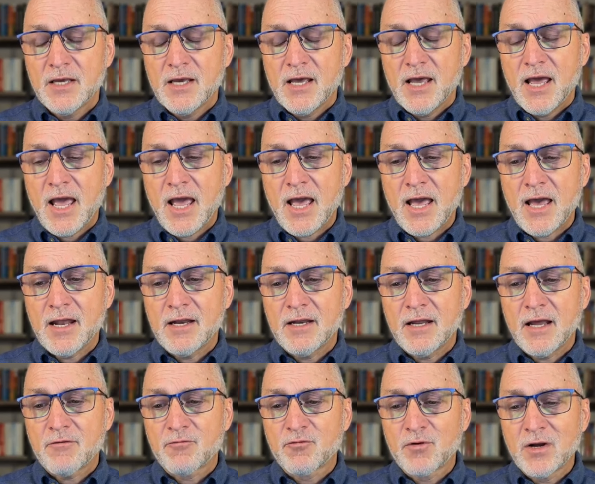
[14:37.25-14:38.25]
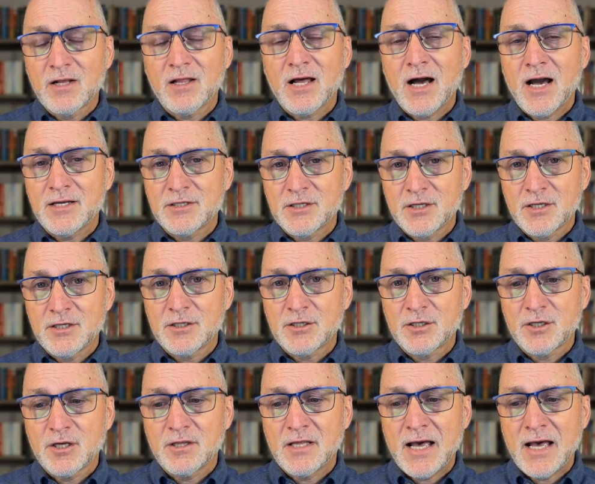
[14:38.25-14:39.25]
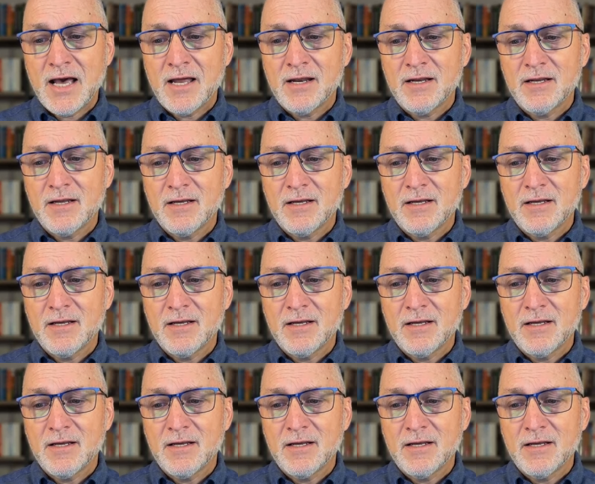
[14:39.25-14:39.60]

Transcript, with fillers: and realizes that